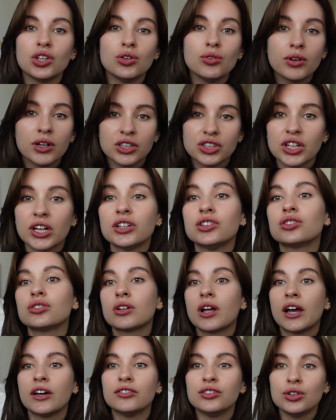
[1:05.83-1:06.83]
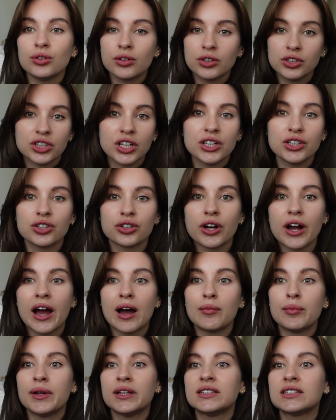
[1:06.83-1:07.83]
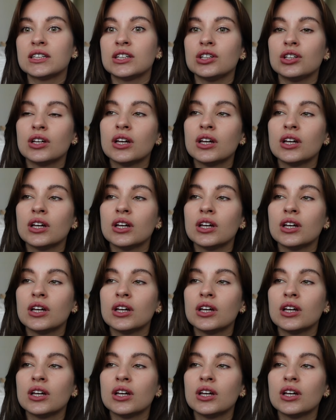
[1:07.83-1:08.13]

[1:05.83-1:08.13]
you can change your life, you can change your habits.